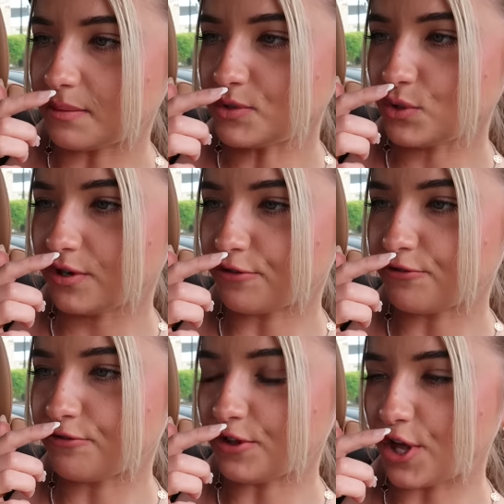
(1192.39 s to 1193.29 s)
some sort of
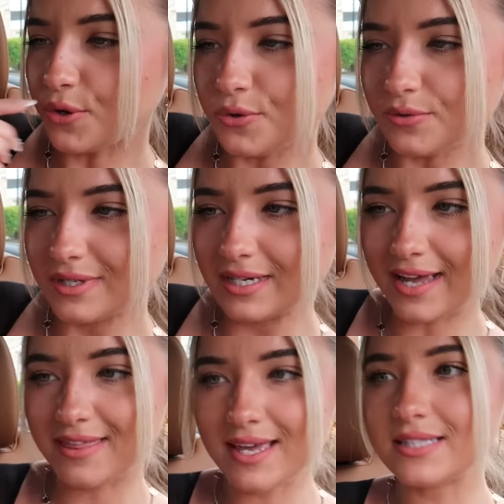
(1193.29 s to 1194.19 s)
float.
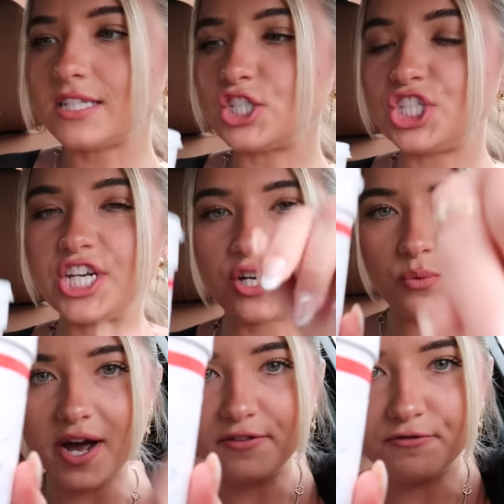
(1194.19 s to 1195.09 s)
I think it's a
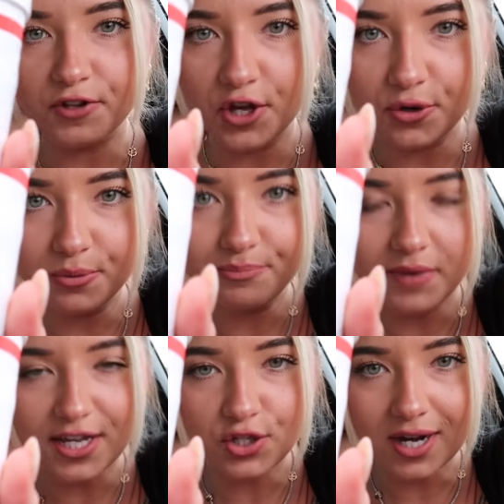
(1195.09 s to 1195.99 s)
cheerwine float,
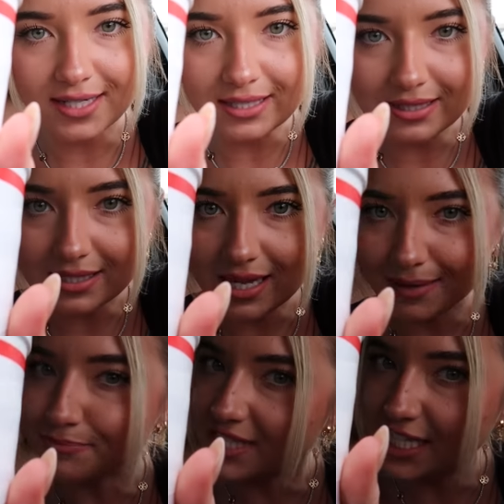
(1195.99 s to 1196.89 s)
as you guys can see.
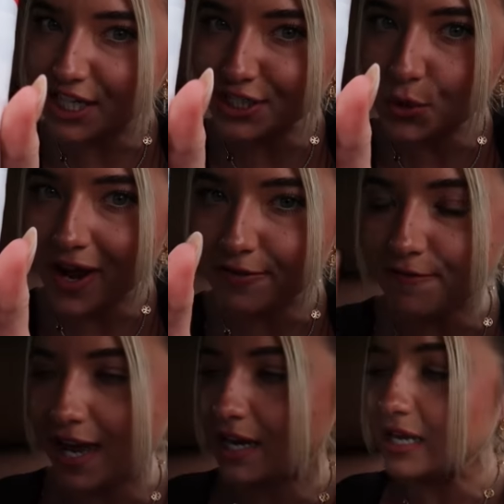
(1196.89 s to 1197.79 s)
Sticker's quite
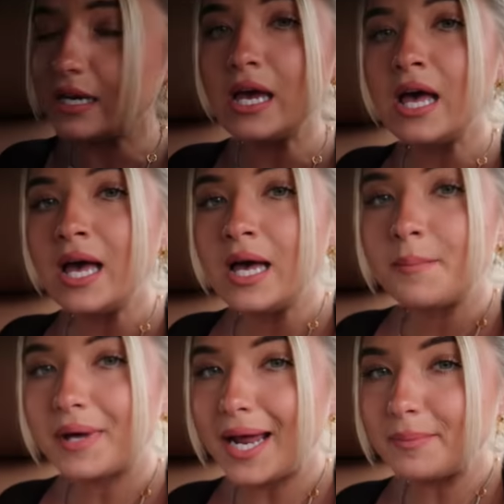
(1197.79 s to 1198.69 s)
faded,
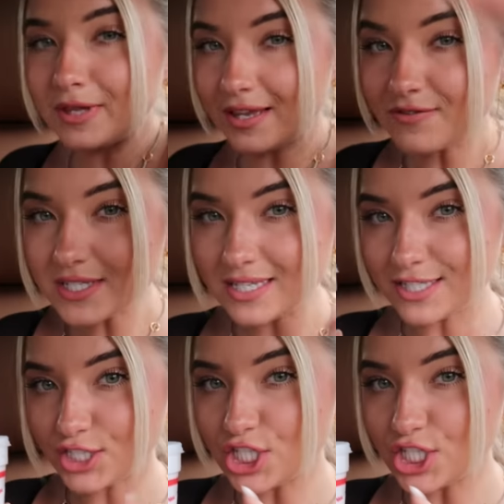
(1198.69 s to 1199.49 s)
but I believe this is a